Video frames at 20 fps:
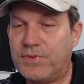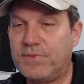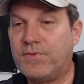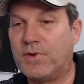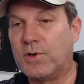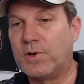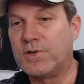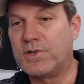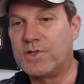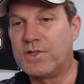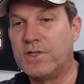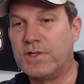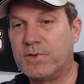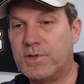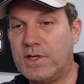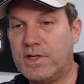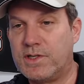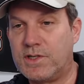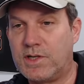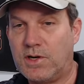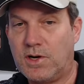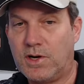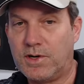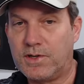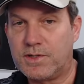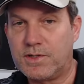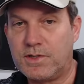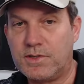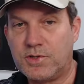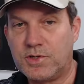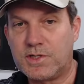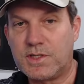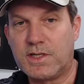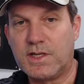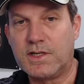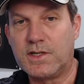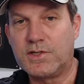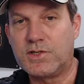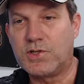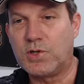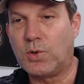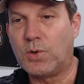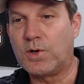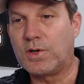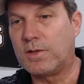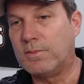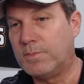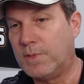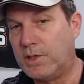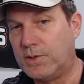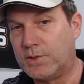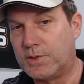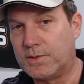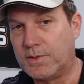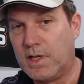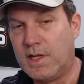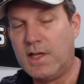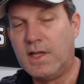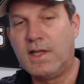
for series carts. Just get a torque motor.